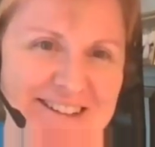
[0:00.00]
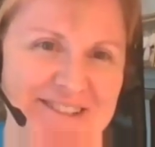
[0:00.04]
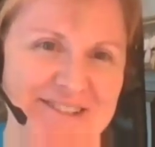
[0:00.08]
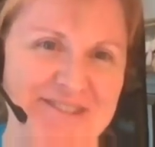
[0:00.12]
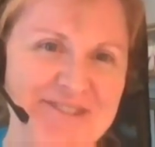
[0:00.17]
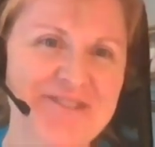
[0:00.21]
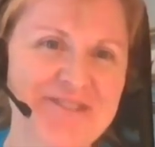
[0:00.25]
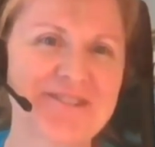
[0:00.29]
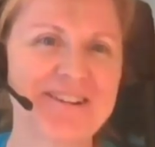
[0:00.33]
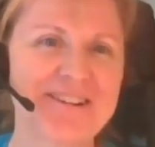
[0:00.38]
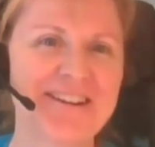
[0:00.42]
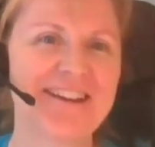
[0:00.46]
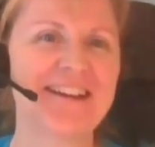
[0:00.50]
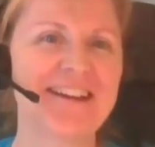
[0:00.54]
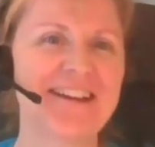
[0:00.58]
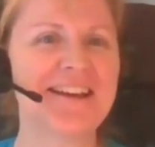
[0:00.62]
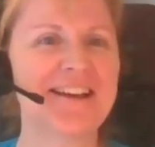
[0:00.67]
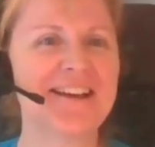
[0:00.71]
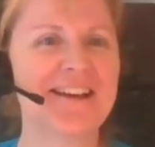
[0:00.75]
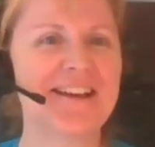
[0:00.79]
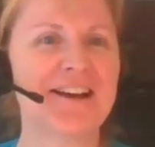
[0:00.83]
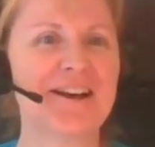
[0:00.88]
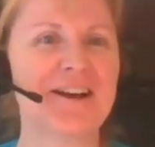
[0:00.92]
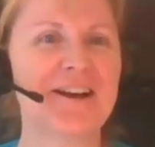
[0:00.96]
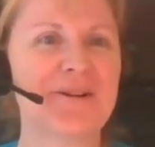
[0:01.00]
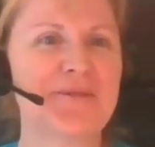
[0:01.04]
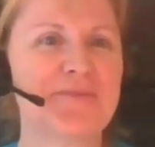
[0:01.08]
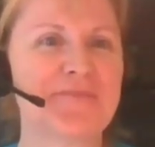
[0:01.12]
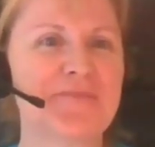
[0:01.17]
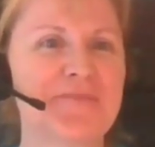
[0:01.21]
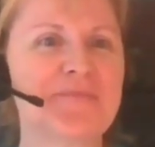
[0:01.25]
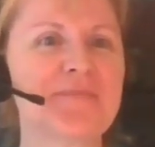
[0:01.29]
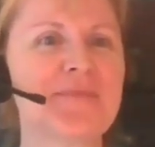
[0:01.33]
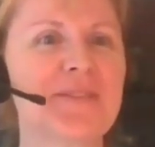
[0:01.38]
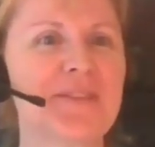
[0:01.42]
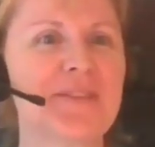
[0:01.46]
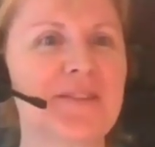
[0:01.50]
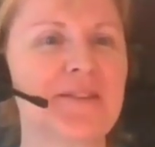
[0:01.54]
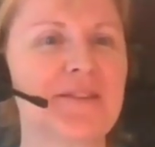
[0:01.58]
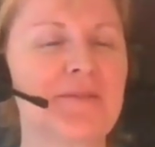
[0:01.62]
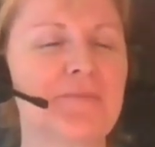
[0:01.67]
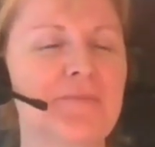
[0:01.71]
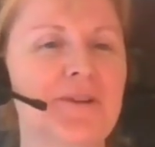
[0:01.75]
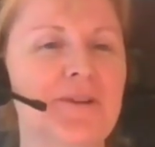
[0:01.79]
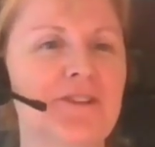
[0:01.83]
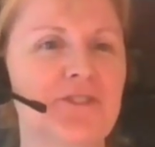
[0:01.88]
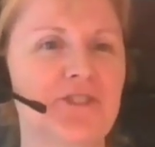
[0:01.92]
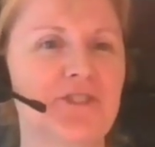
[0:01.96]
story,
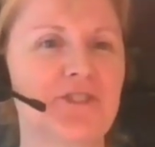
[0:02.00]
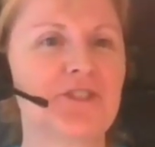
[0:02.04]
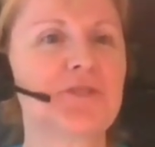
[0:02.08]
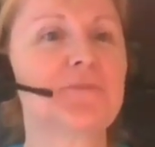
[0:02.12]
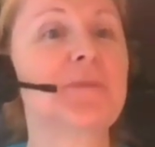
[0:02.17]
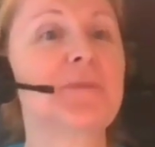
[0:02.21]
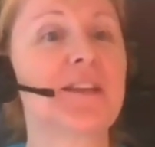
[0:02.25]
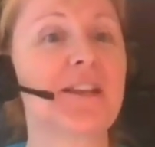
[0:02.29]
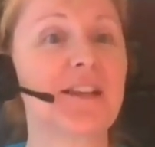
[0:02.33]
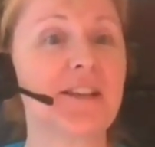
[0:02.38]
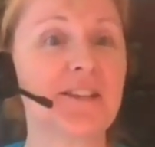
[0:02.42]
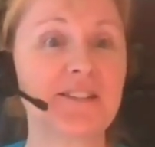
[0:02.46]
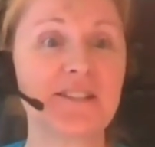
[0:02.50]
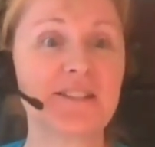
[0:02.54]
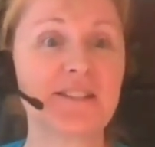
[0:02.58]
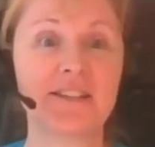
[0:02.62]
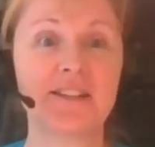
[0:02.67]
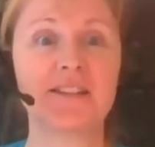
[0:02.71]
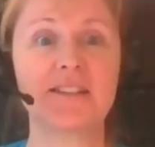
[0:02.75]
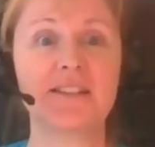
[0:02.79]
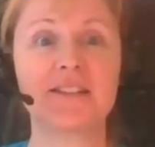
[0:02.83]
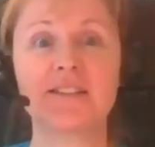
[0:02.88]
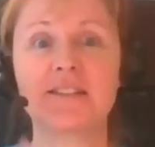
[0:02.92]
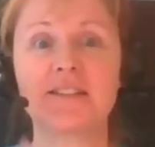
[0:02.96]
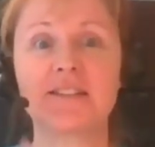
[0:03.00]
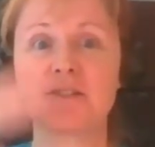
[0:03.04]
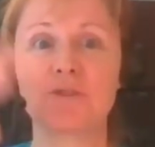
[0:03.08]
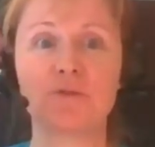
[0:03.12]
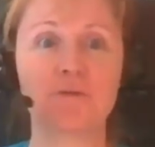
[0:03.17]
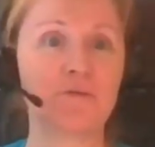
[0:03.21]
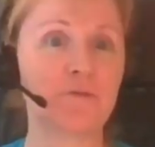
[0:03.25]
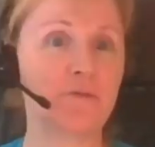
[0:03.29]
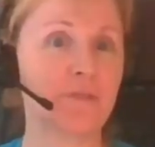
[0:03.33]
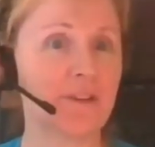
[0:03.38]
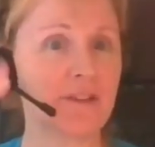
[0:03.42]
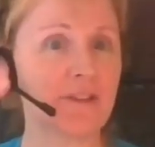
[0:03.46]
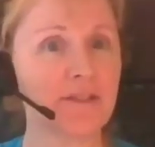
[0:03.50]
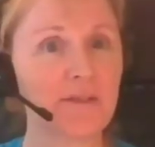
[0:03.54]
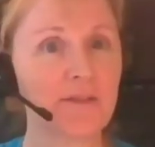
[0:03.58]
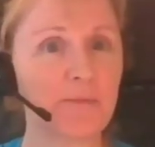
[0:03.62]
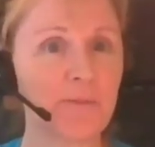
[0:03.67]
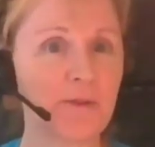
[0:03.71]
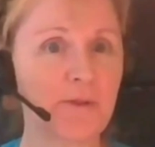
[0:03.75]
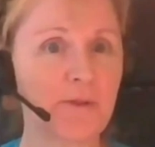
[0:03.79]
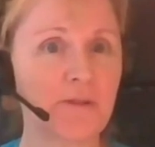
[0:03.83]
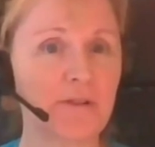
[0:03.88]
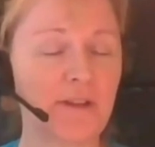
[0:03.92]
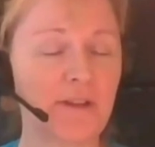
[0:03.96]
but just because it is so
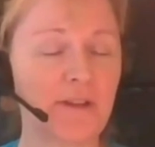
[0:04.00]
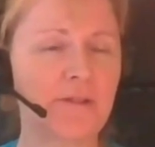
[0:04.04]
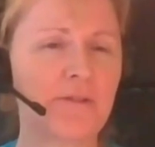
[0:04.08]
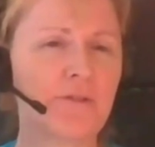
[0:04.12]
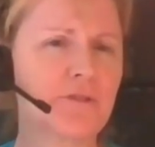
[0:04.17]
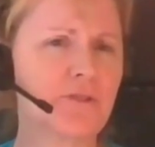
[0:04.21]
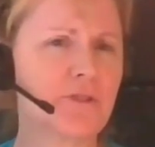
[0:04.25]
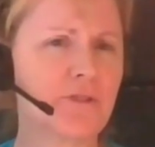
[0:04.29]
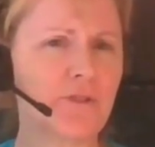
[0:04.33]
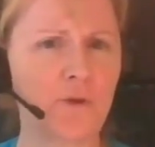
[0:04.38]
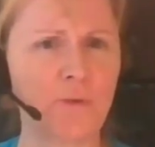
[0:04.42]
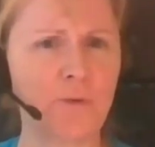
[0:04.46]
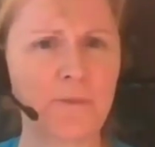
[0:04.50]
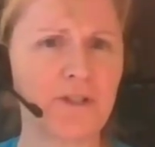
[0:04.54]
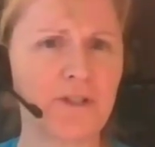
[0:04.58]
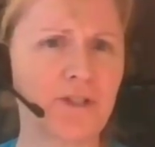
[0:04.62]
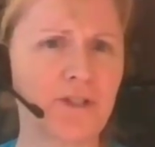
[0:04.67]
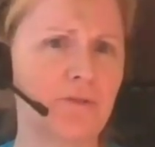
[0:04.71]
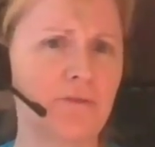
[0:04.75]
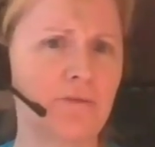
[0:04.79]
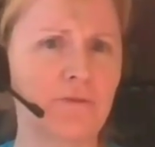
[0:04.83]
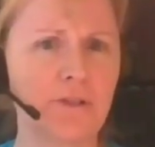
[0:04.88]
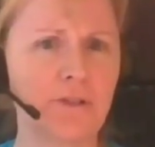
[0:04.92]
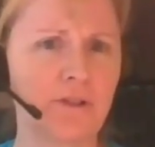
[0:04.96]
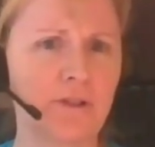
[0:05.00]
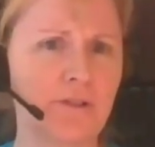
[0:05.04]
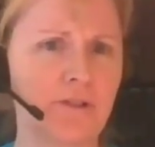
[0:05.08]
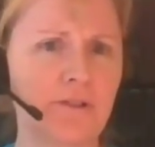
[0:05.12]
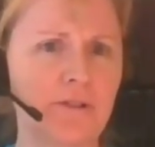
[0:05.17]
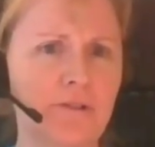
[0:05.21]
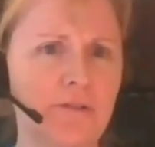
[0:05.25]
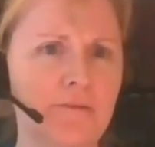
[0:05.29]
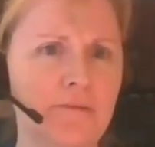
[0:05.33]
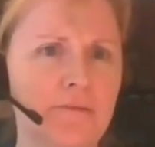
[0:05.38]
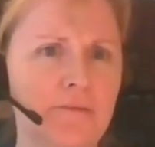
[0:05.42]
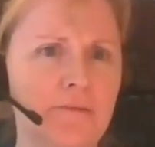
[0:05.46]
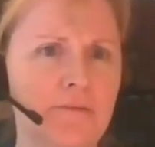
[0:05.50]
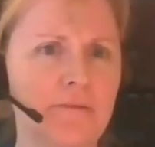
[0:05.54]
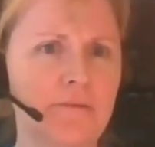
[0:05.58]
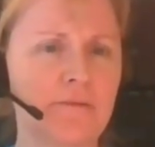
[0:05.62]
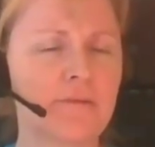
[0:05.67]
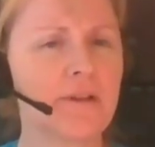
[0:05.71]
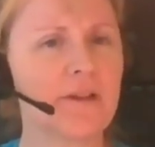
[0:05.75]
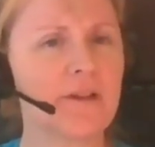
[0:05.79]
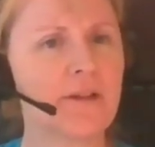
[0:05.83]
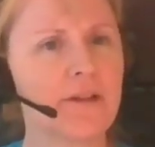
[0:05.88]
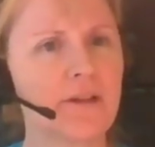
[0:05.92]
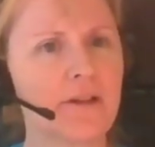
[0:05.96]
flexible and there's so much you learn,
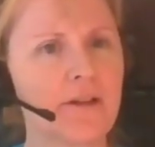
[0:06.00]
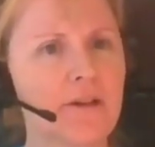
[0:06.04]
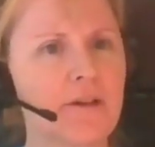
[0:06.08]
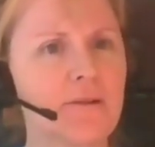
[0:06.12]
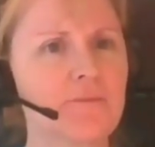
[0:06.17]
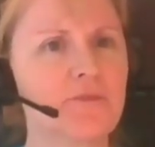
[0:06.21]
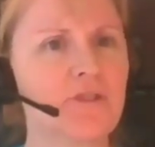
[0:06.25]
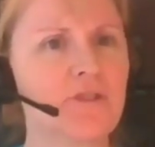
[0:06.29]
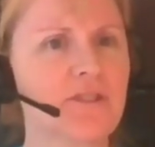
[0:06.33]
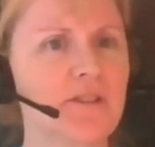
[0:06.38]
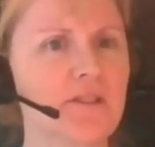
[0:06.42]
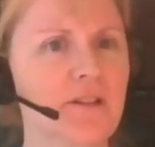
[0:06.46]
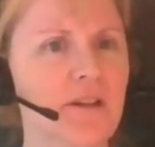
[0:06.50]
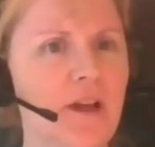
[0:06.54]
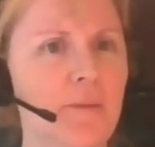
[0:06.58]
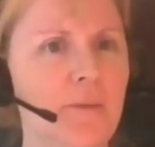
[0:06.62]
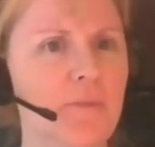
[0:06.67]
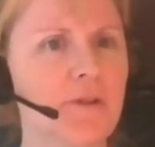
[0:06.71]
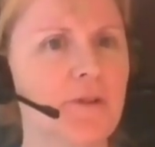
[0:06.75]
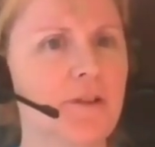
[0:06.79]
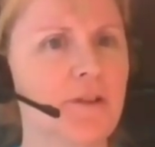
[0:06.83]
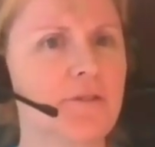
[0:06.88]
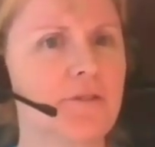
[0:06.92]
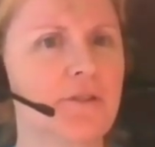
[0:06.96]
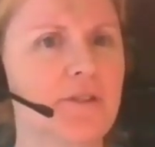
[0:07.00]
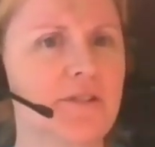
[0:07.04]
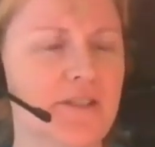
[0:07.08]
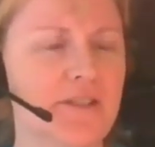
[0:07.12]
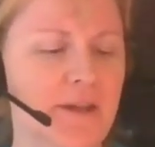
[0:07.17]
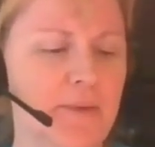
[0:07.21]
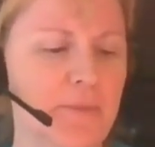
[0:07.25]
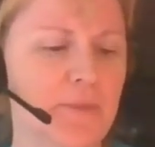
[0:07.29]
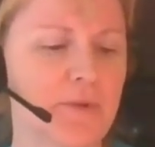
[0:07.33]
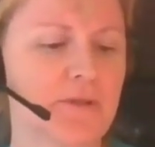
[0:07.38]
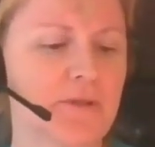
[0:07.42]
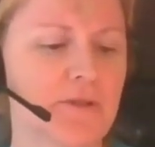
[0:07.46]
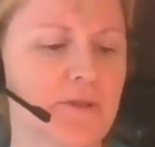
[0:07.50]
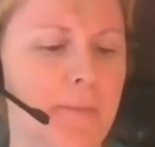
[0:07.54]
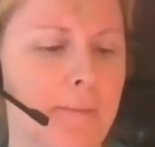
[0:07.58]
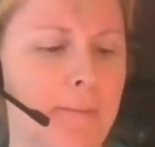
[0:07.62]
just a couple other examples.